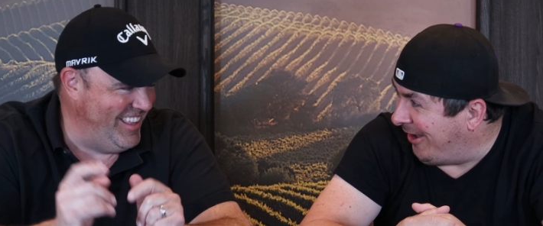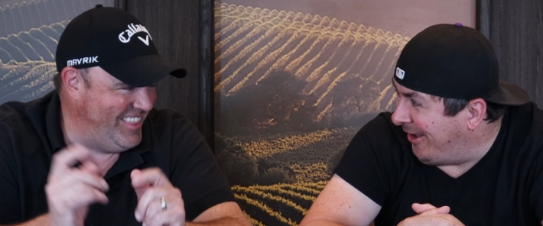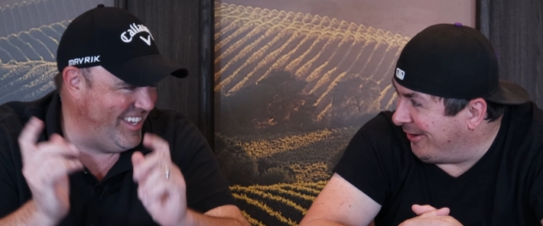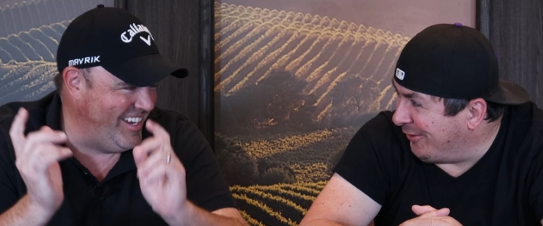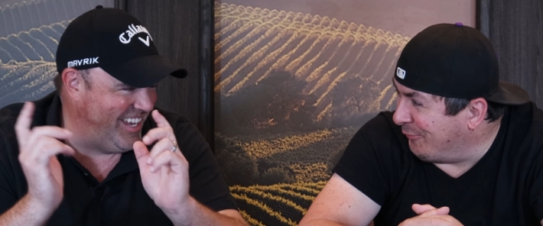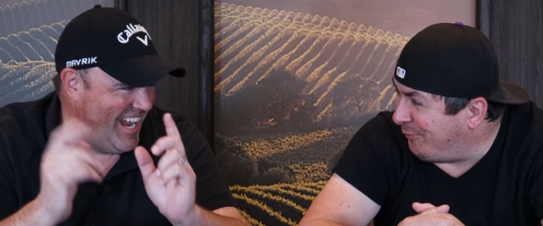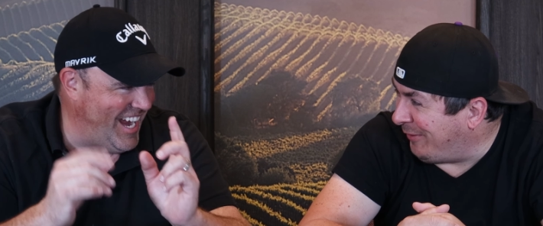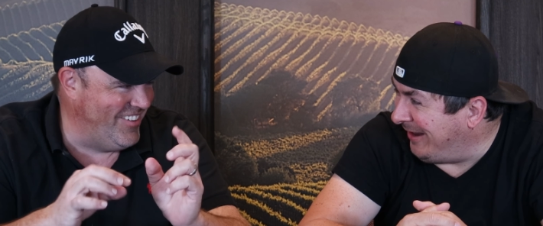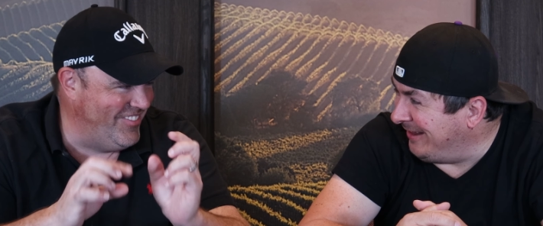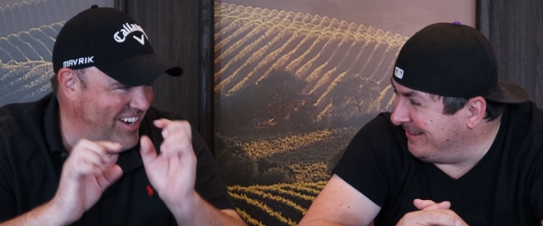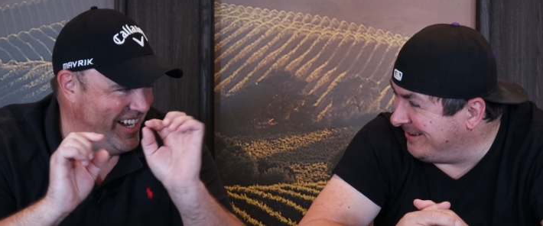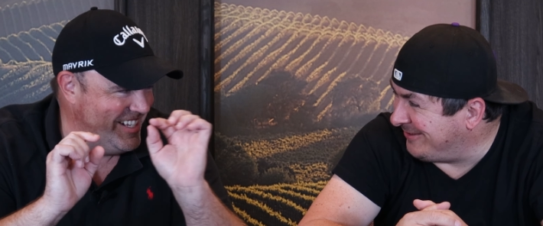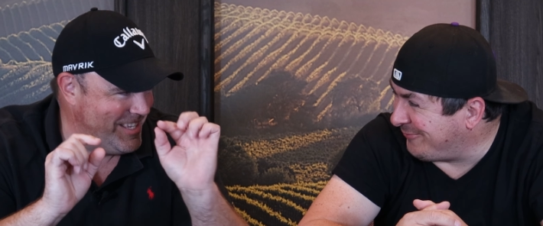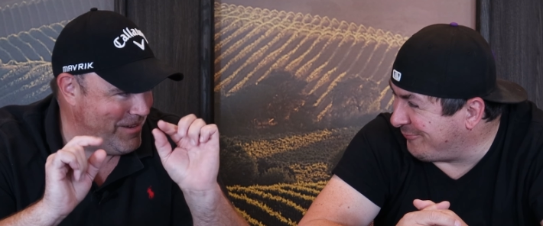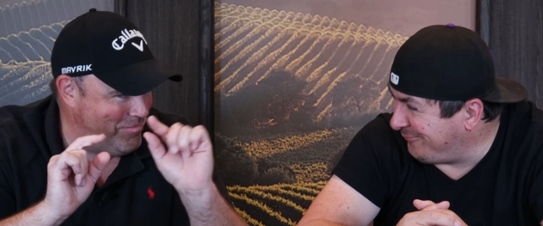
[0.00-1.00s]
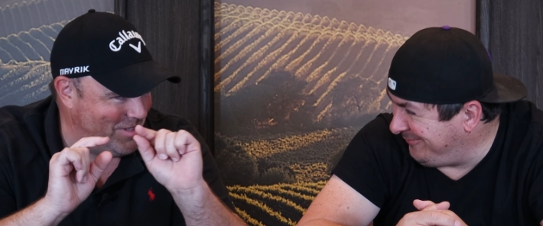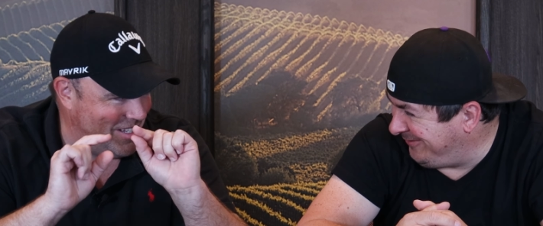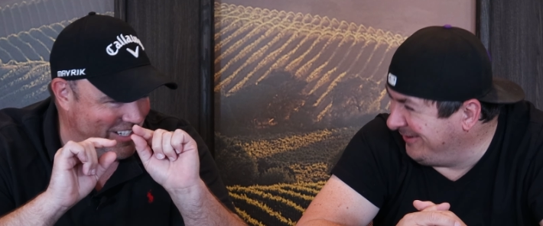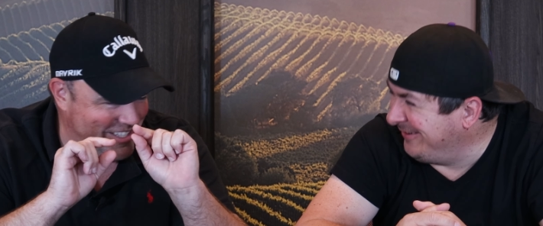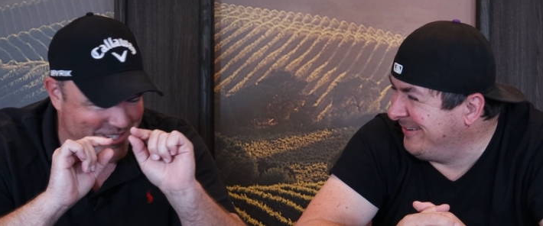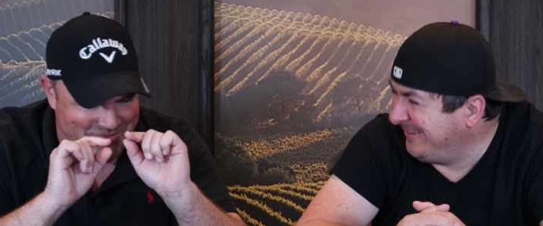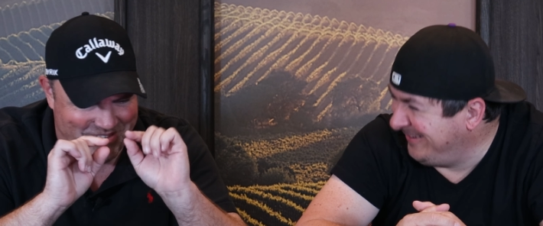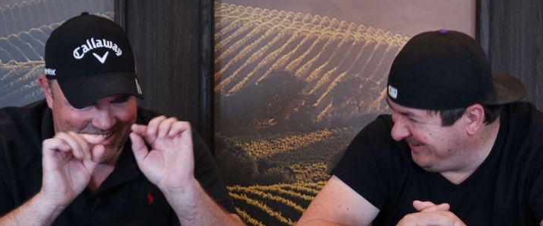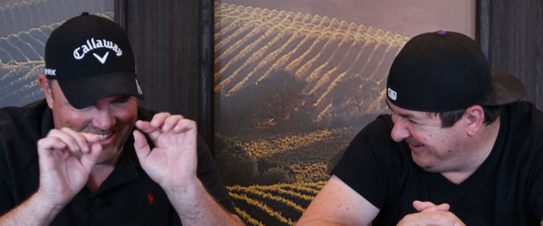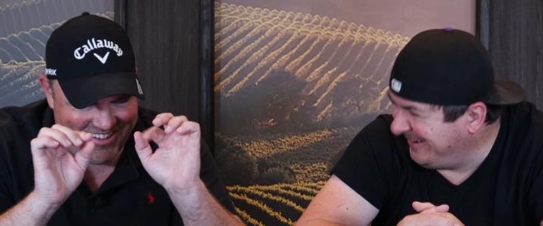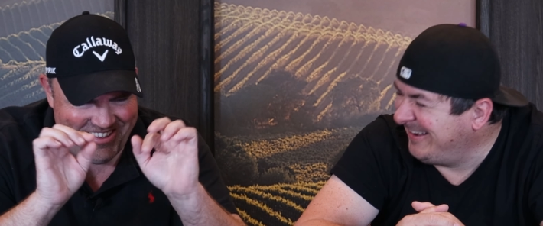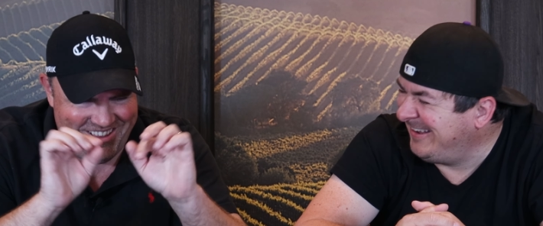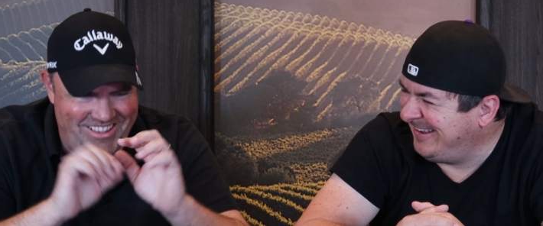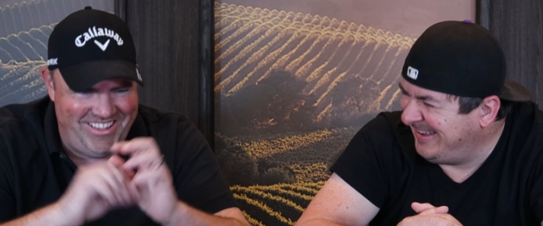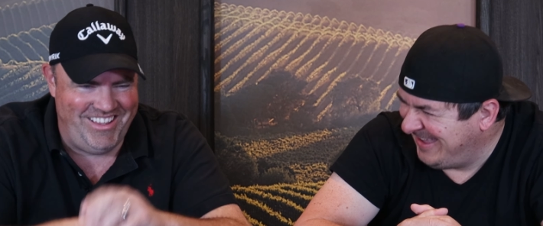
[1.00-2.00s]
Speaker 1: Autopilot has a blind spot.
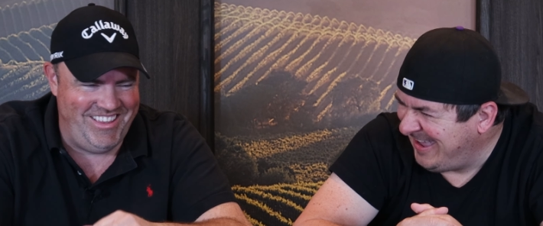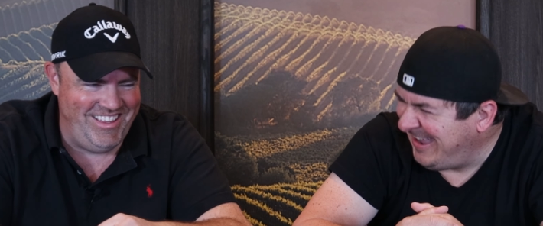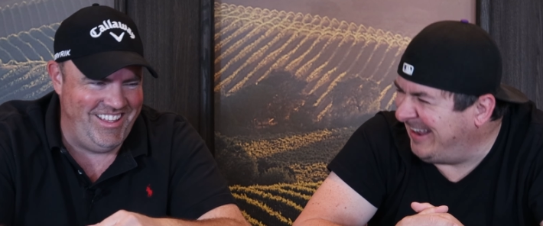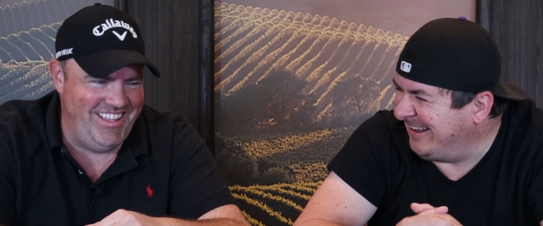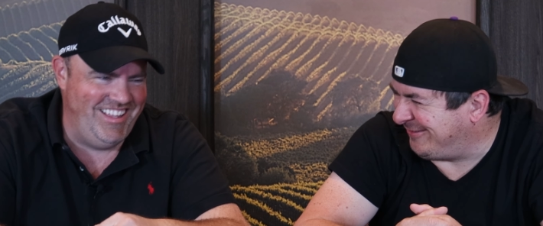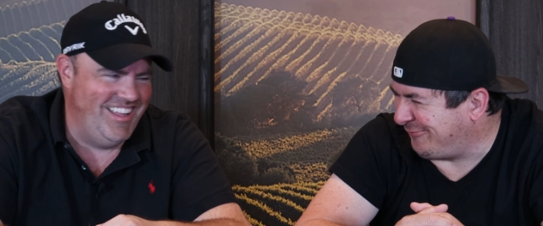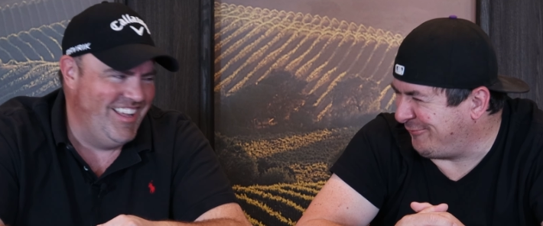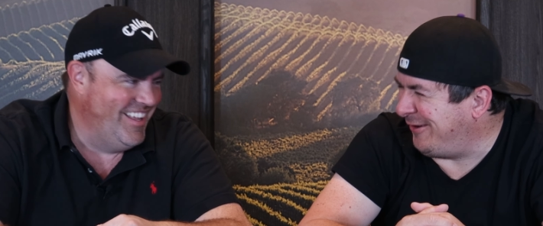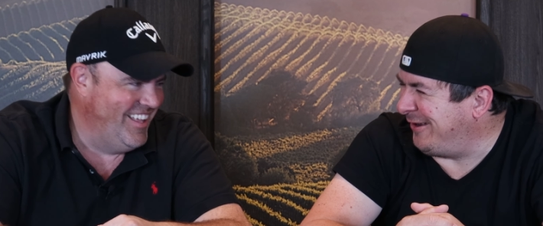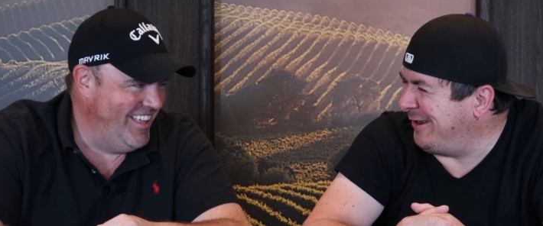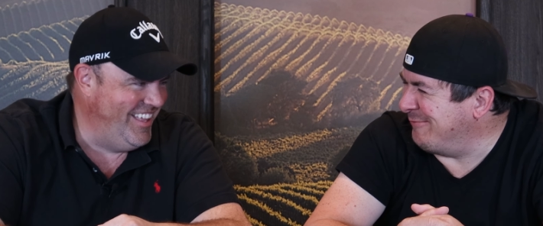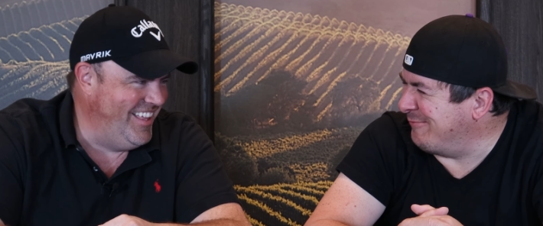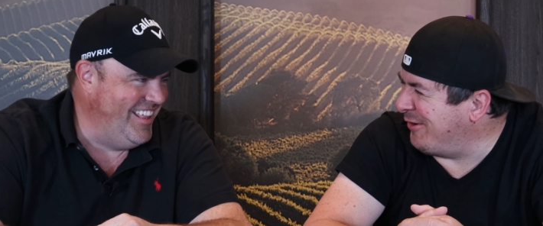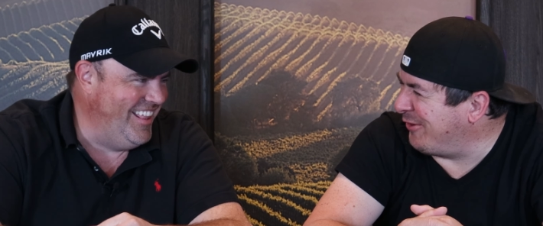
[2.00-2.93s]
It's running